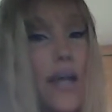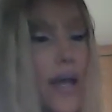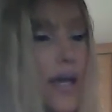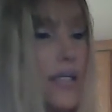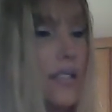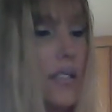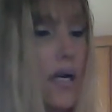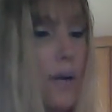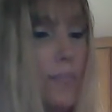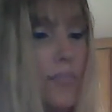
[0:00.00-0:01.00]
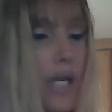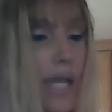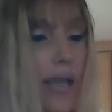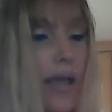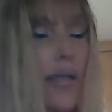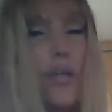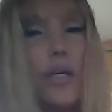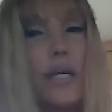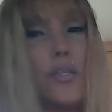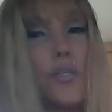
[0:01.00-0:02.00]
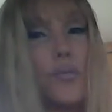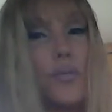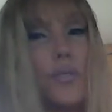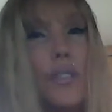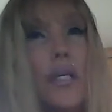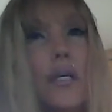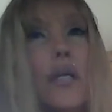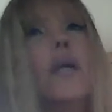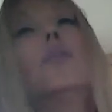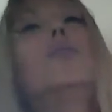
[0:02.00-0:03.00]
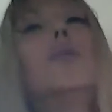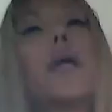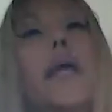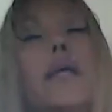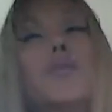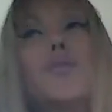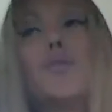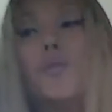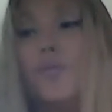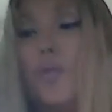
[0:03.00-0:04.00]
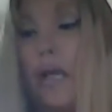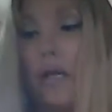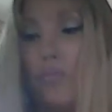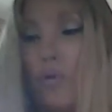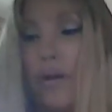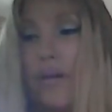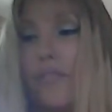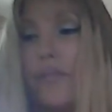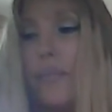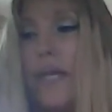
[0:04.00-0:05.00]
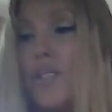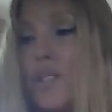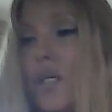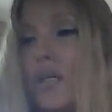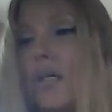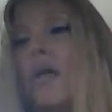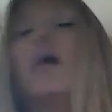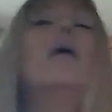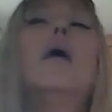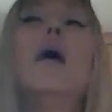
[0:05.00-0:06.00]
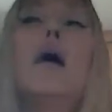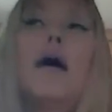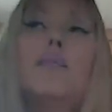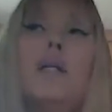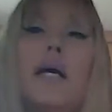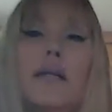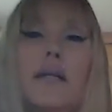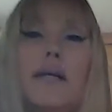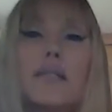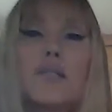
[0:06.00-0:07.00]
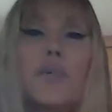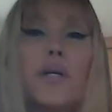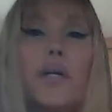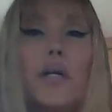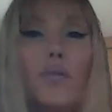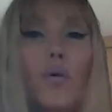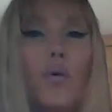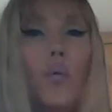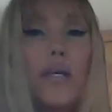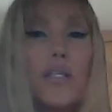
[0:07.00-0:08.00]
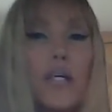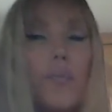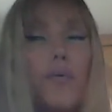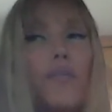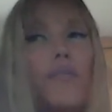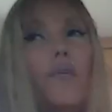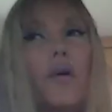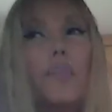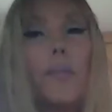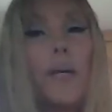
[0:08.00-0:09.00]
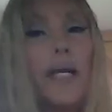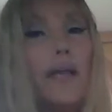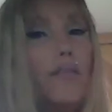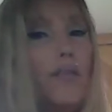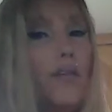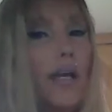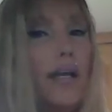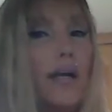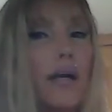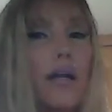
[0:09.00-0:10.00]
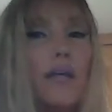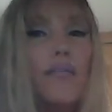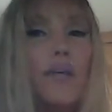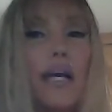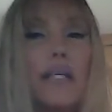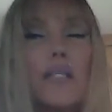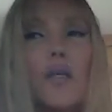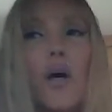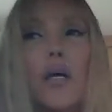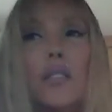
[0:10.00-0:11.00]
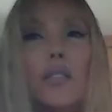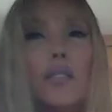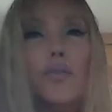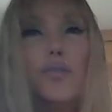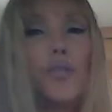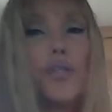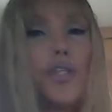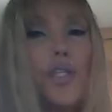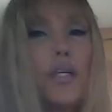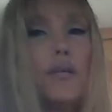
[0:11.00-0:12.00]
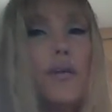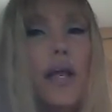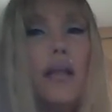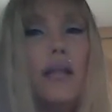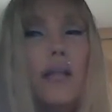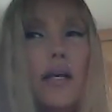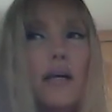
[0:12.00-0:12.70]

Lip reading: And again, you guys should really look into getting more information. I'm not an expert in no way, shape, or form. Am I giving you any kind of advice on nutrition or anything?